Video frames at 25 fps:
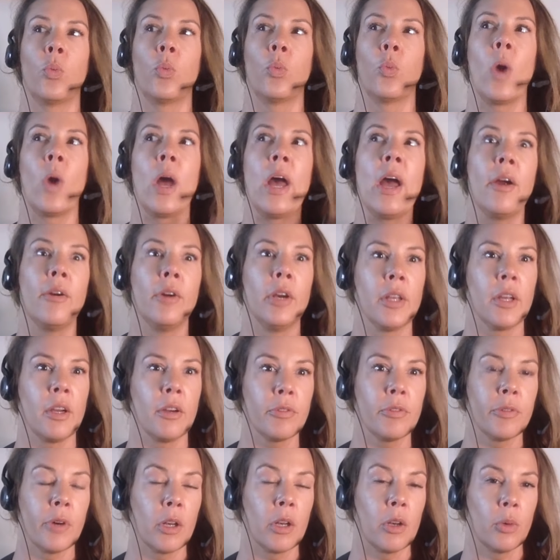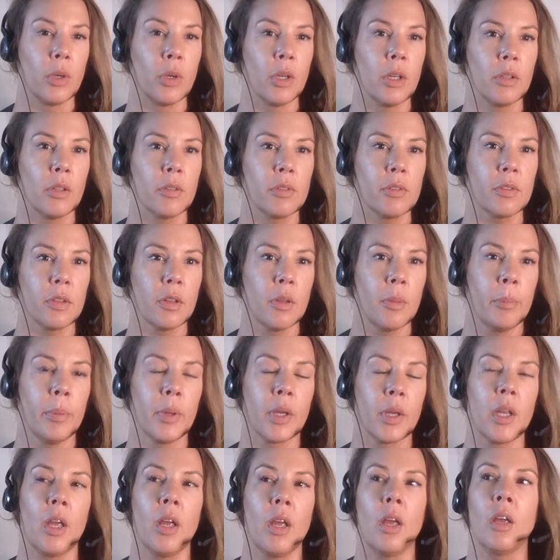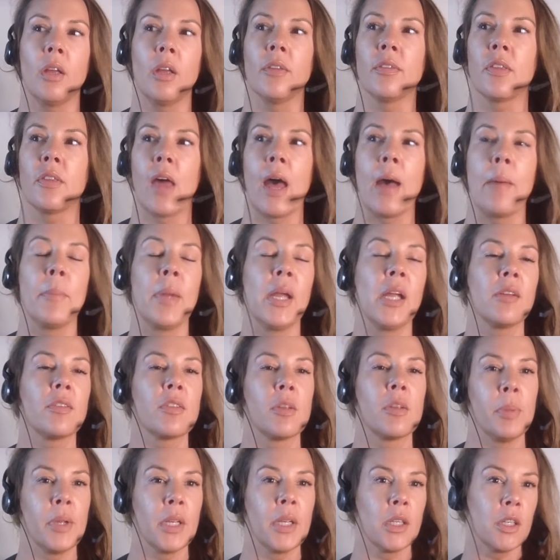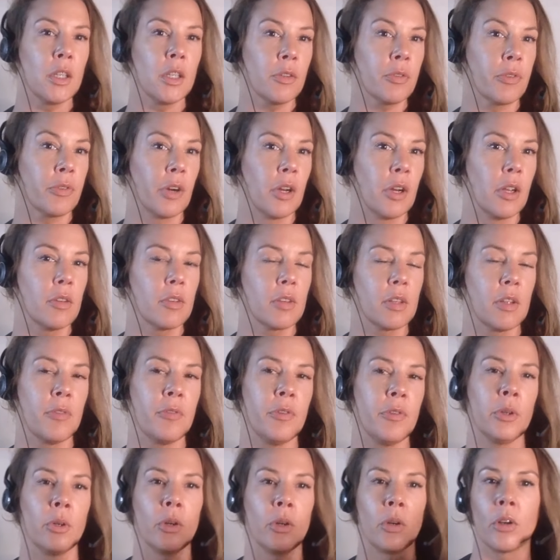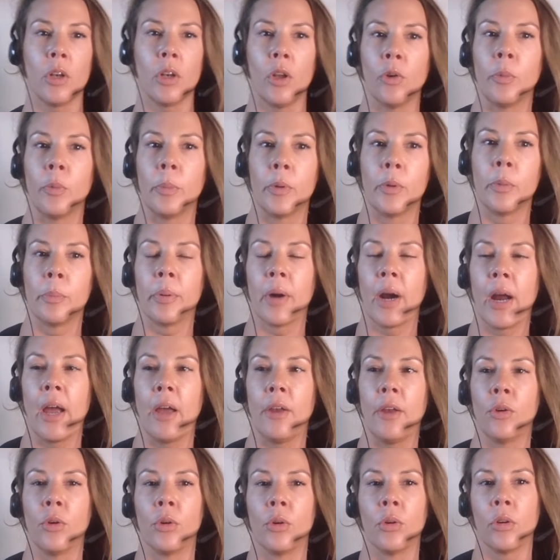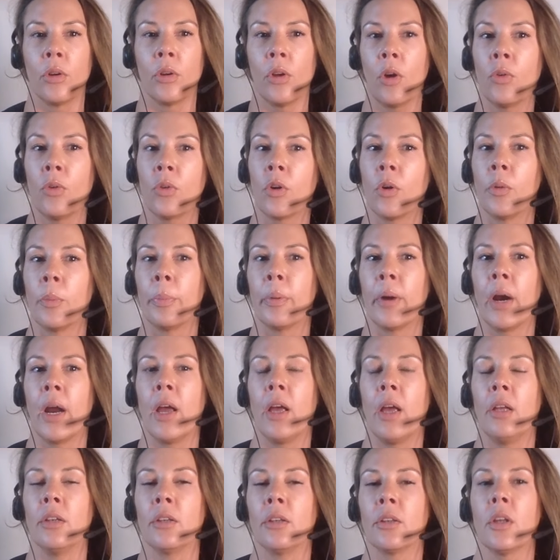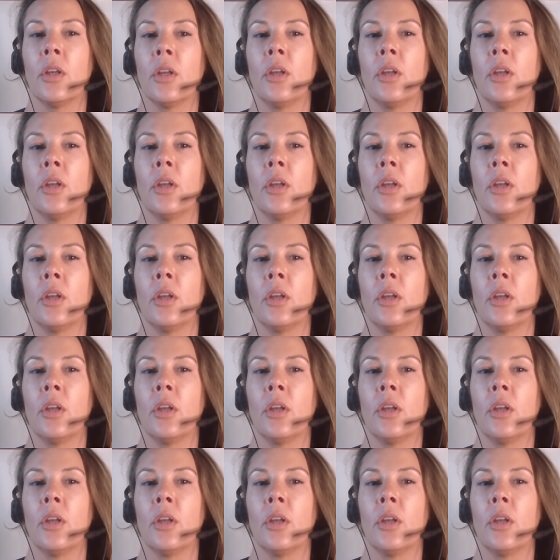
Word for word: Where are their followers? Because that makes a big difference if you're a global brand or a local brand.